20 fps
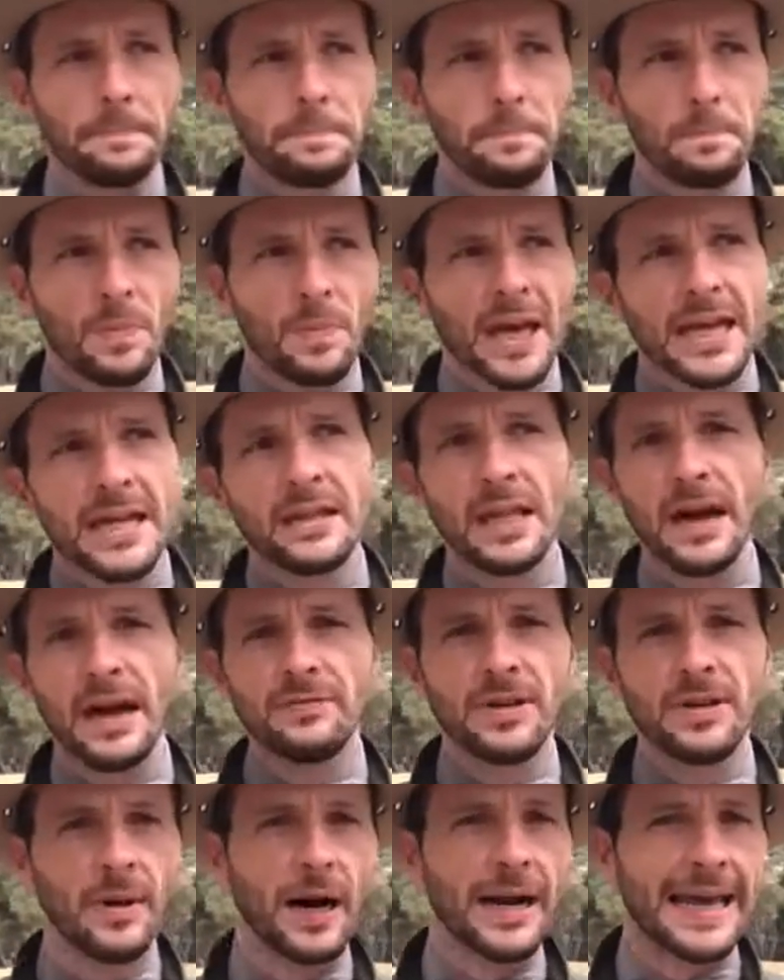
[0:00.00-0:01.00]
He left
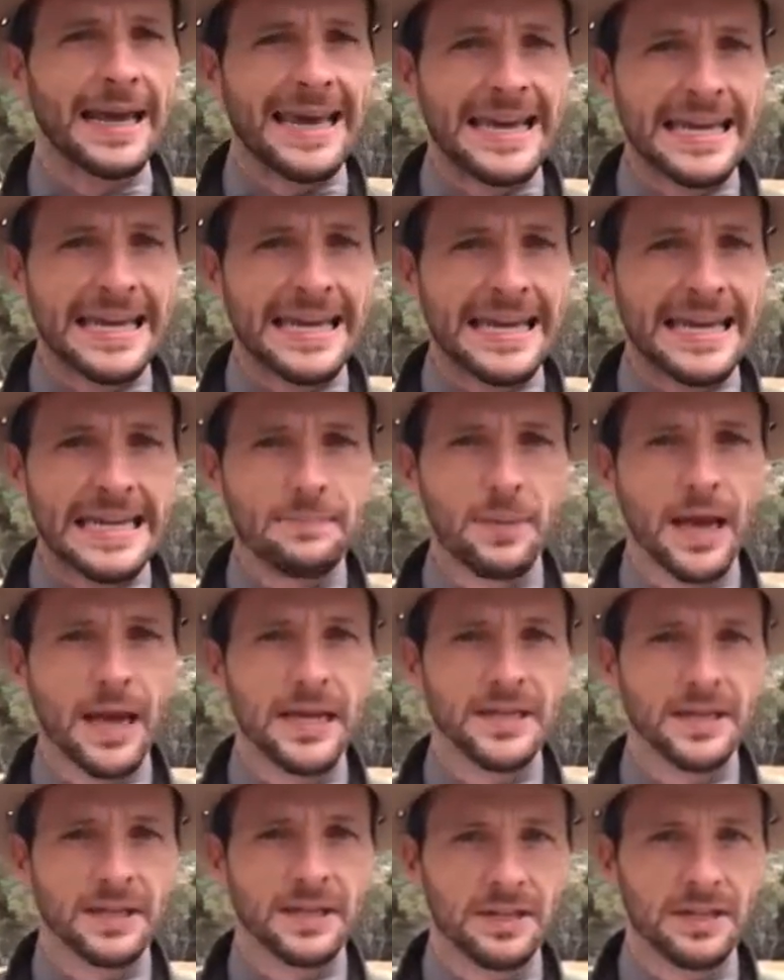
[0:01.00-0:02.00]
about 80
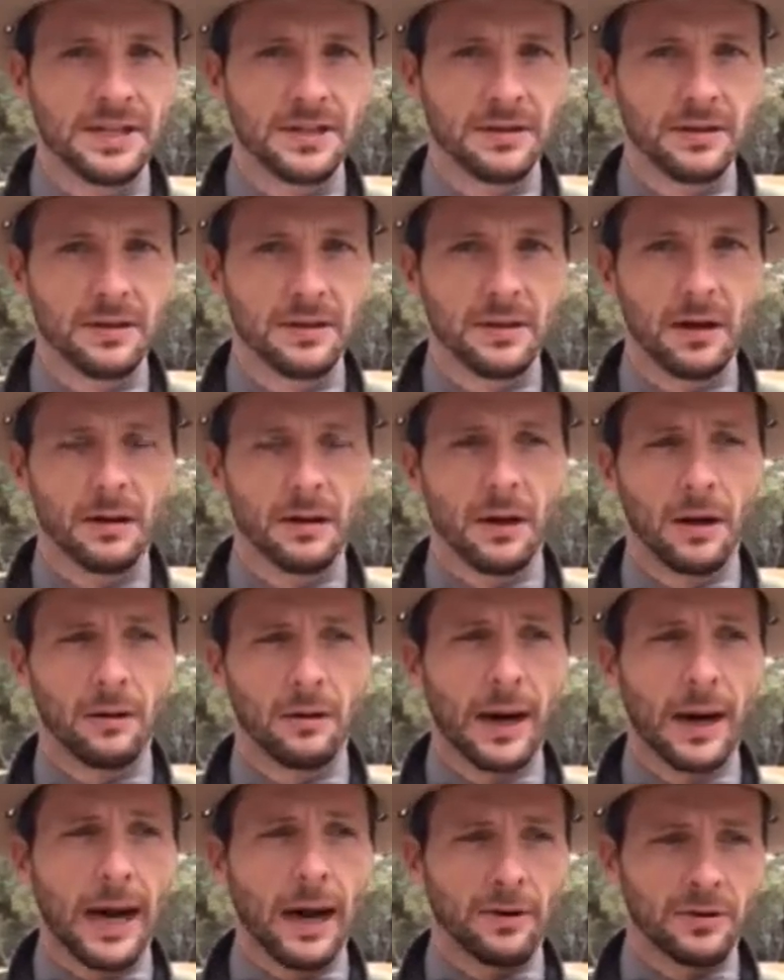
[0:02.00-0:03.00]

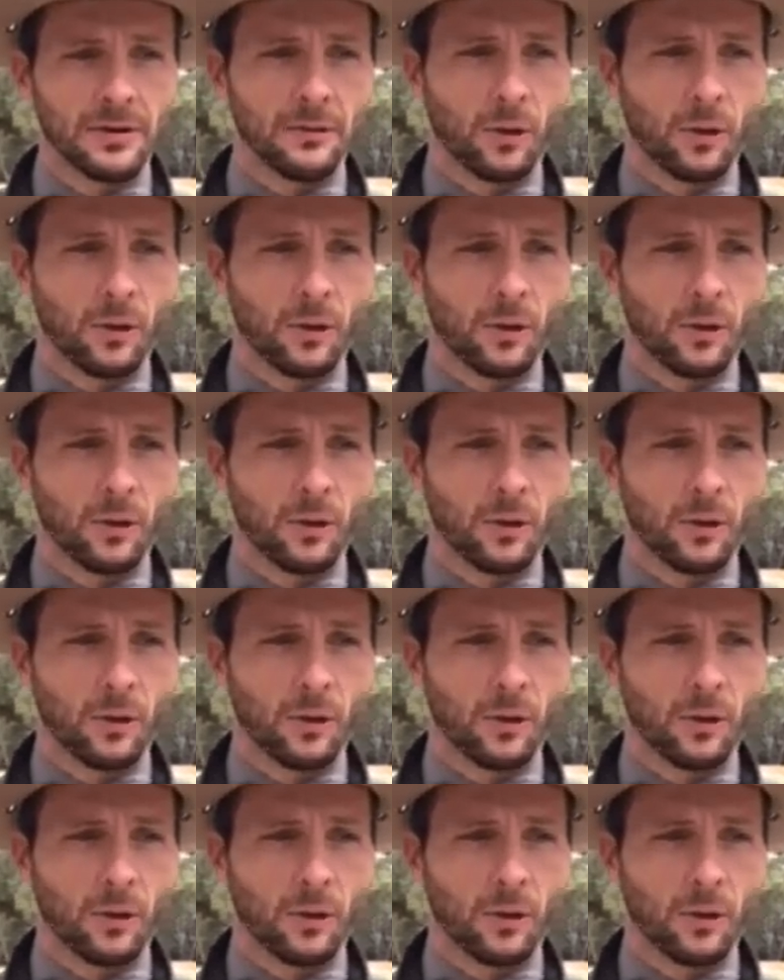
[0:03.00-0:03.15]
around,